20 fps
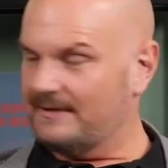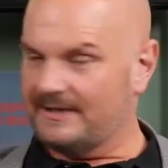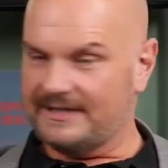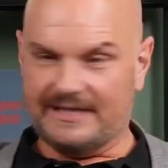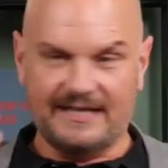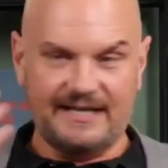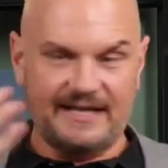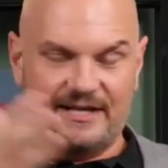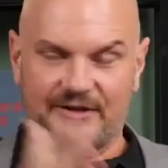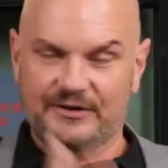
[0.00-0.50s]

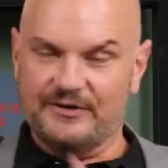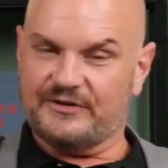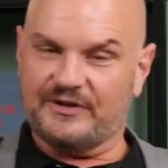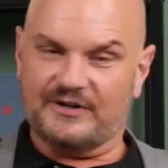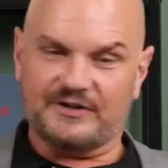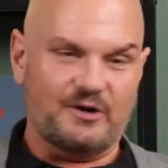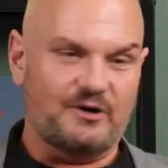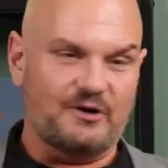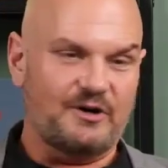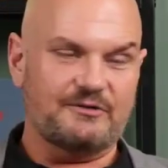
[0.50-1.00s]
but you
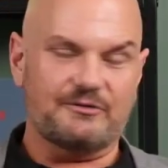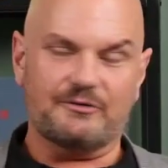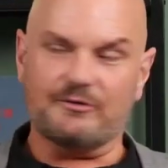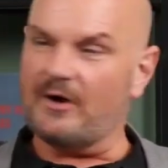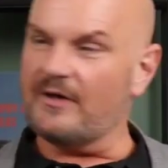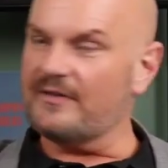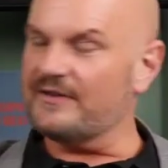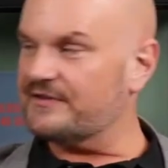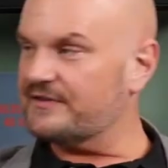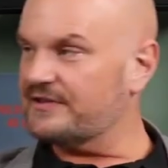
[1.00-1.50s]
start going through
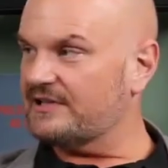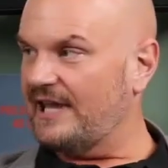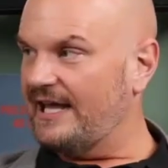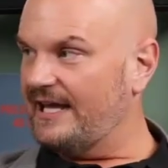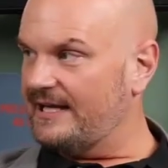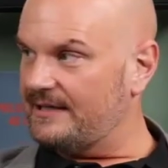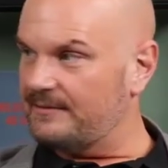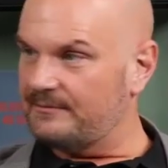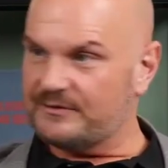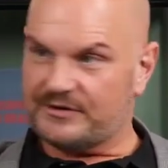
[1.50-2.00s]
all these
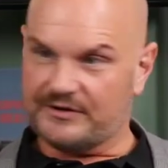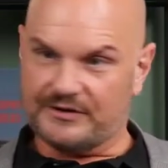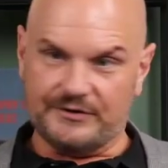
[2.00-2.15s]
claims,